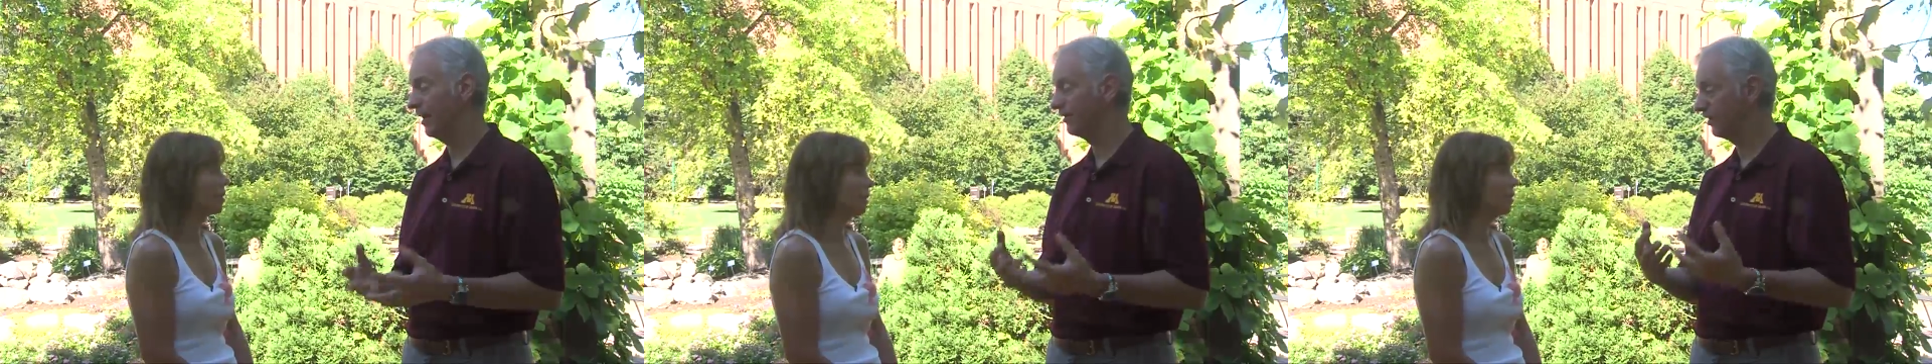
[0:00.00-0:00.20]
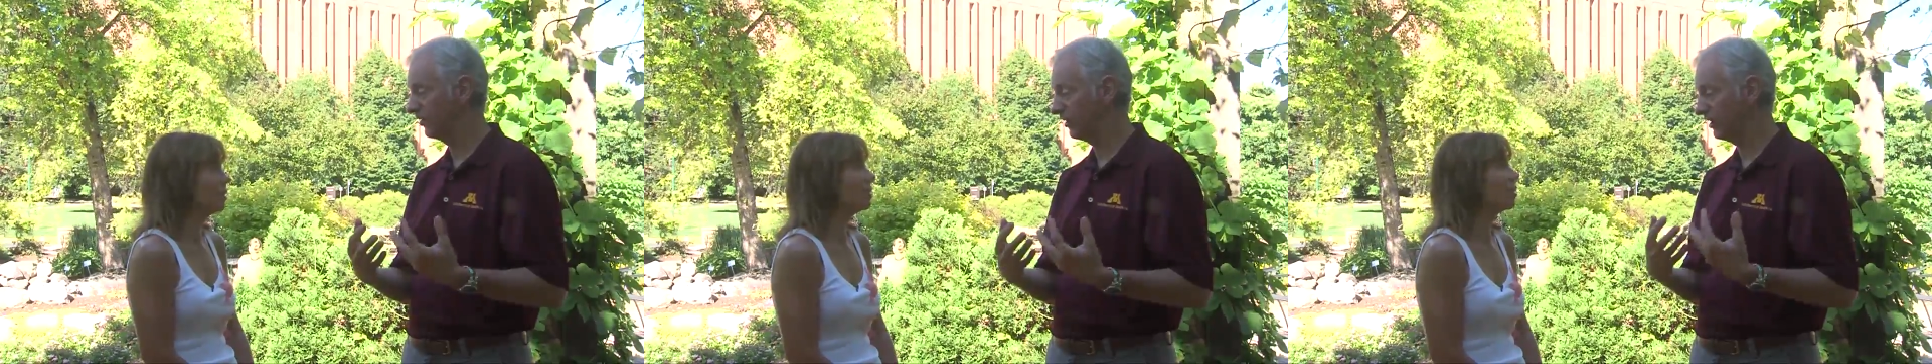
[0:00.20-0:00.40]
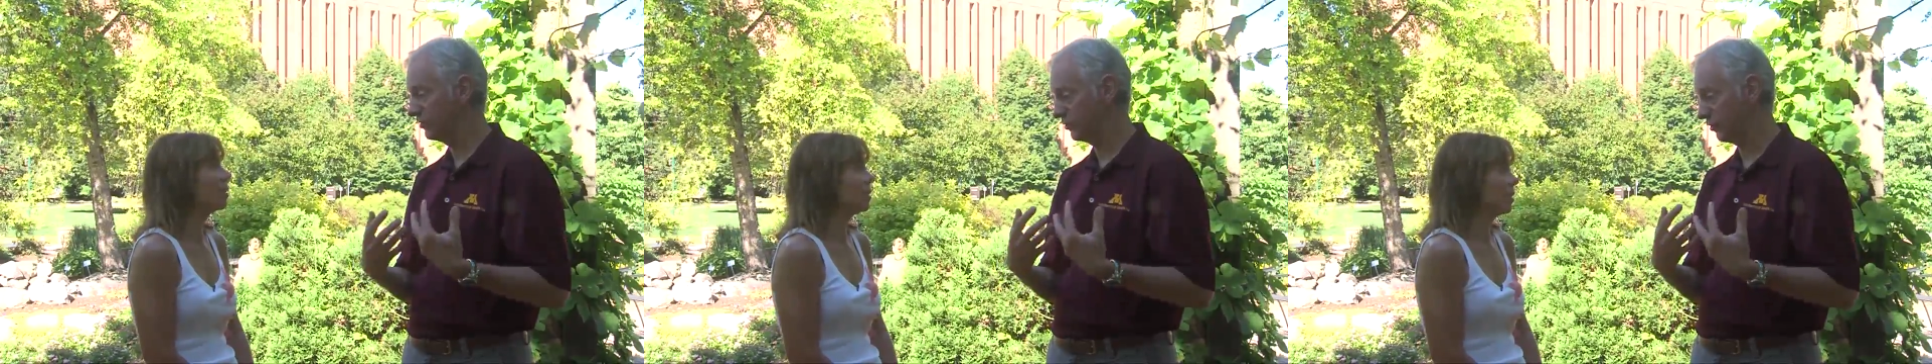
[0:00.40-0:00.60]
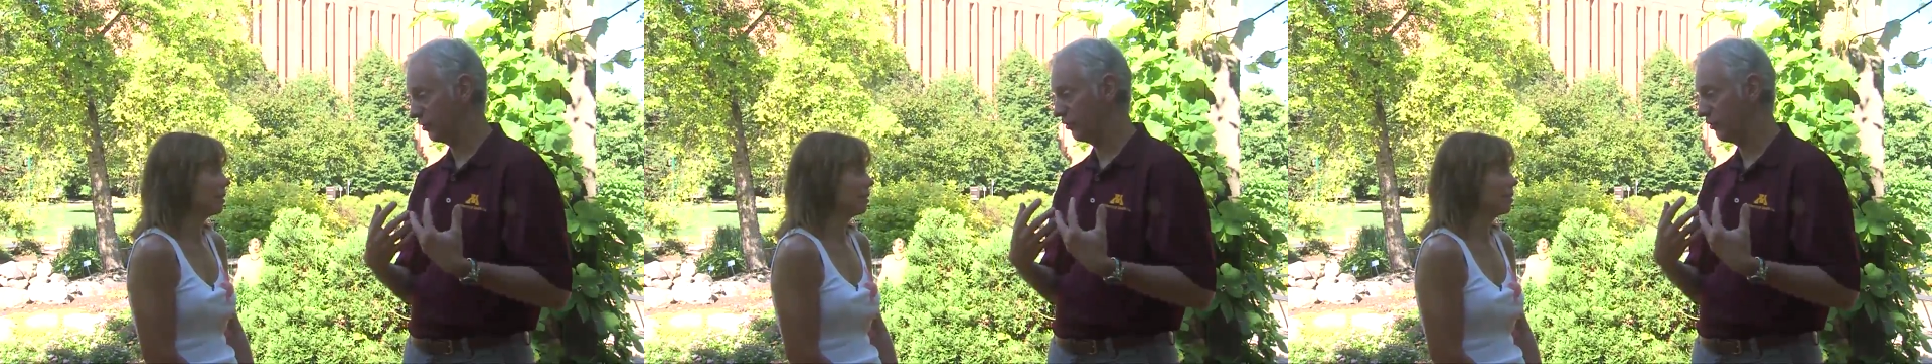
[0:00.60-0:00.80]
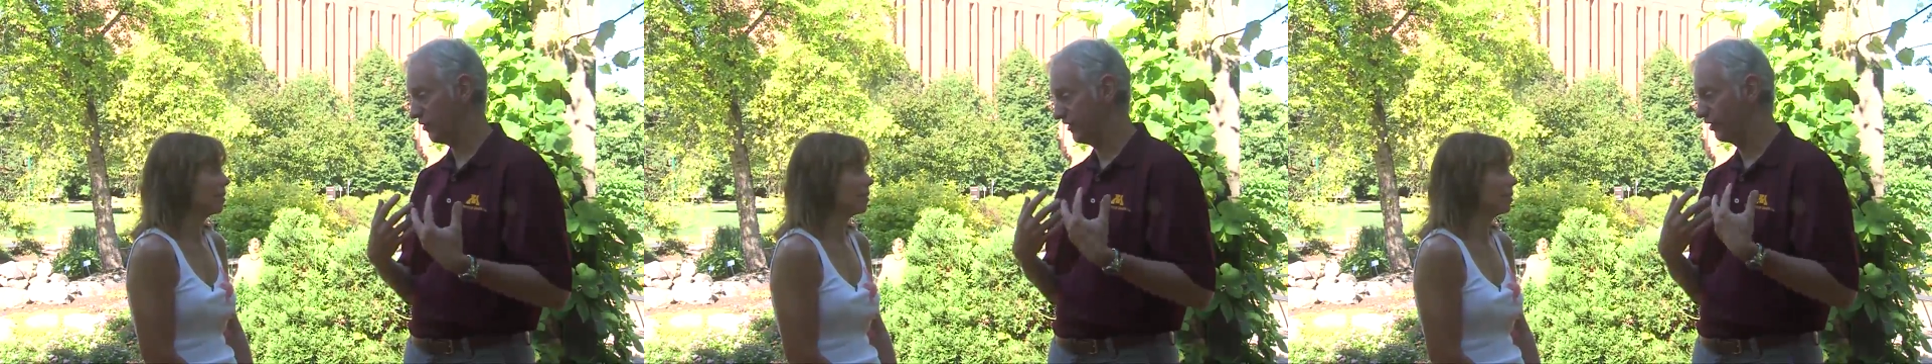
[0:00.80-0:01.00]
You have to set
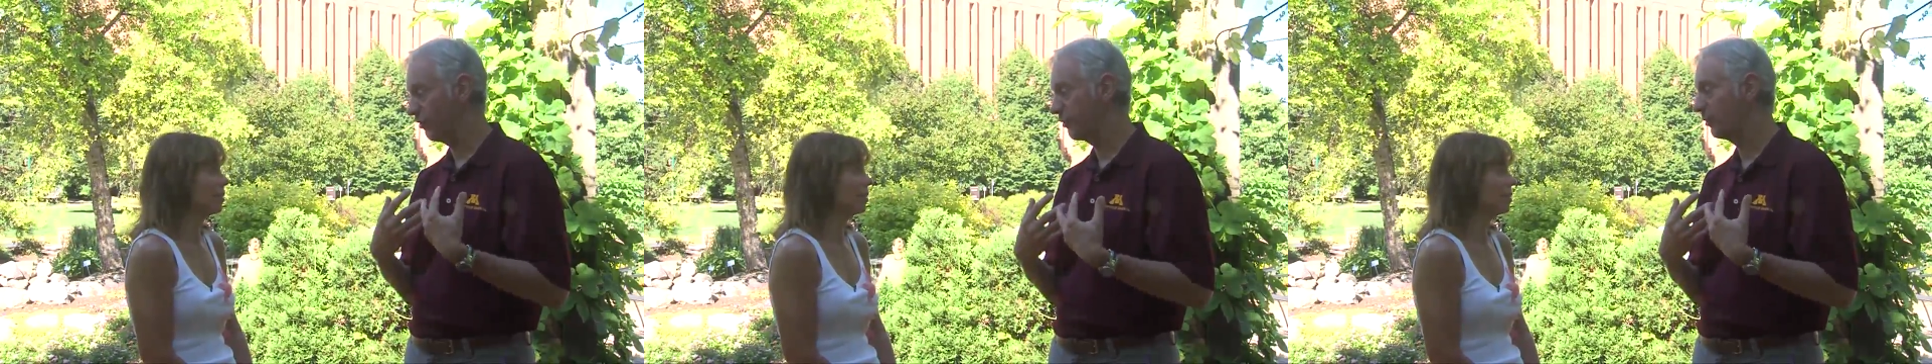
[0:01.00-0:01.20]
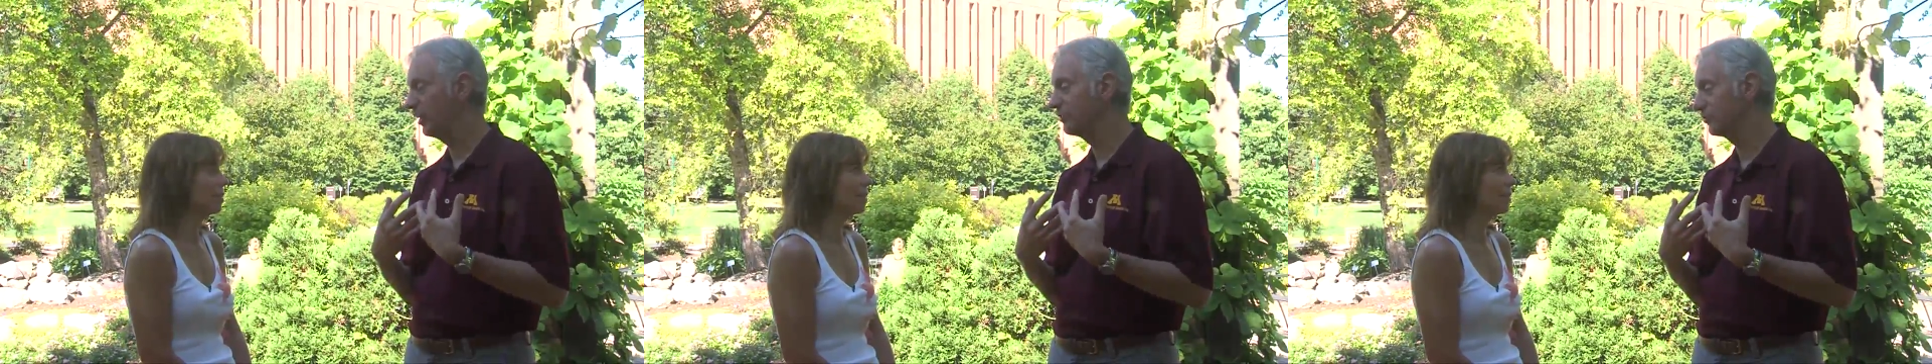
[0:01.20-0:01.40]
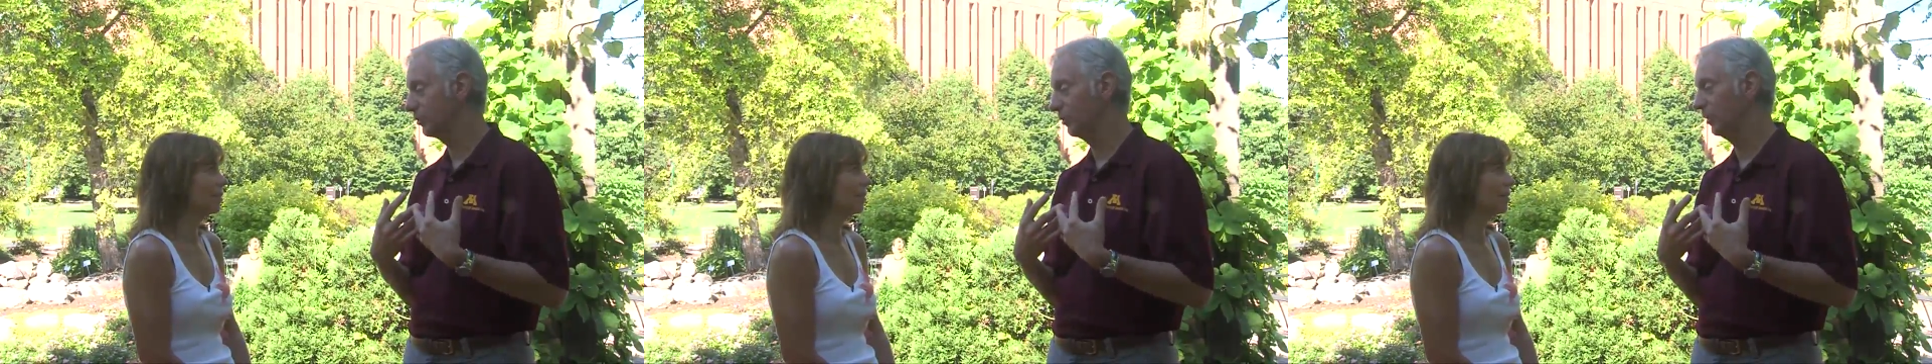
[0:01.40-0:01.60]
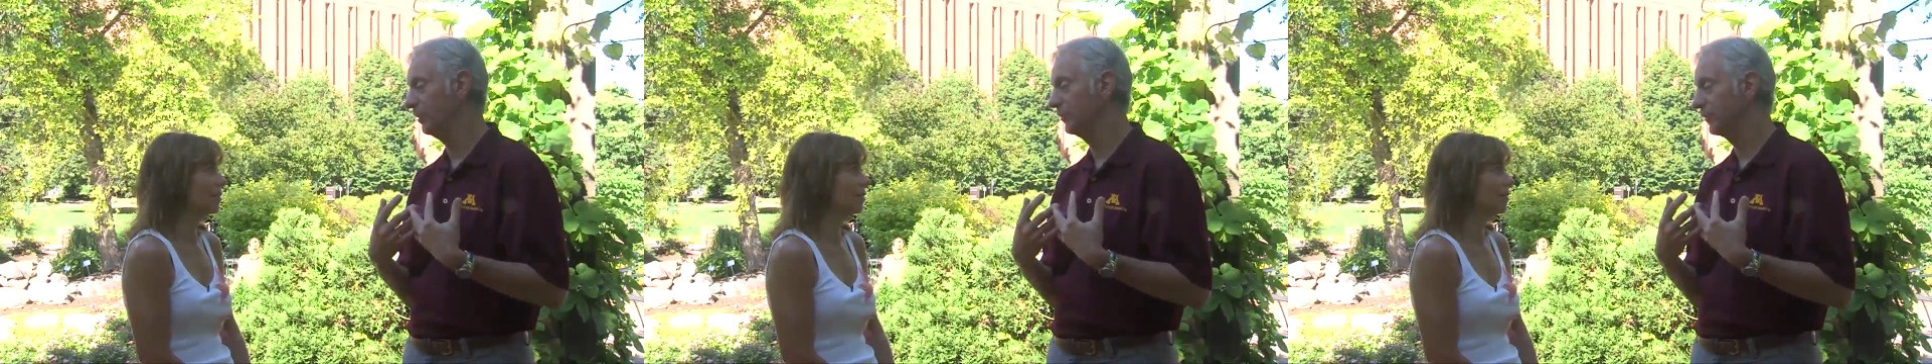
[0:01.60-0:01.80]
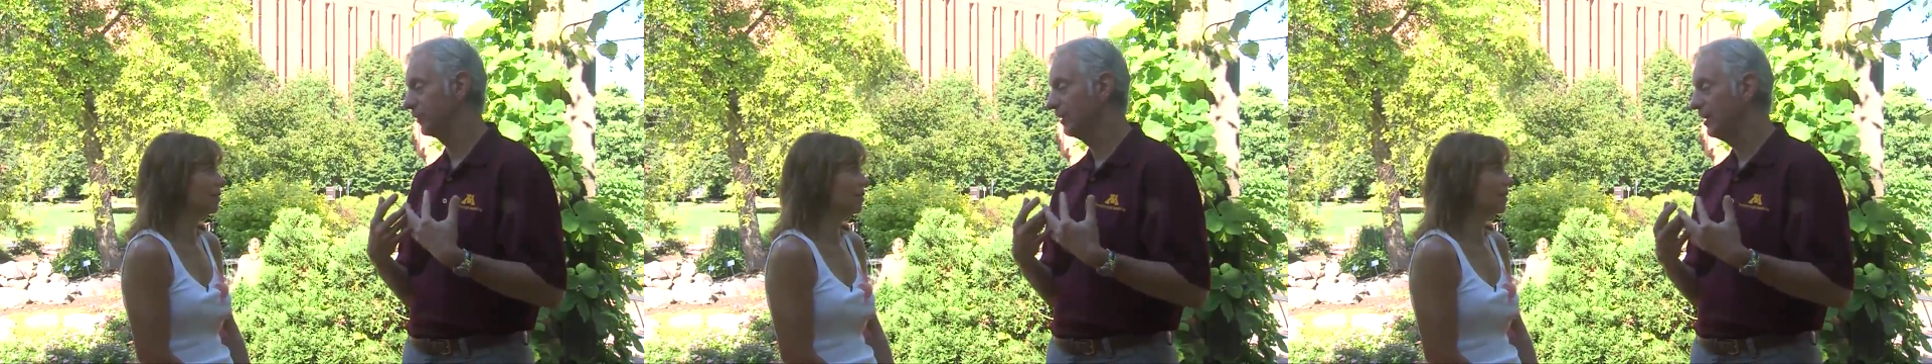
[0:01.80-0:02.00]
your thresholds.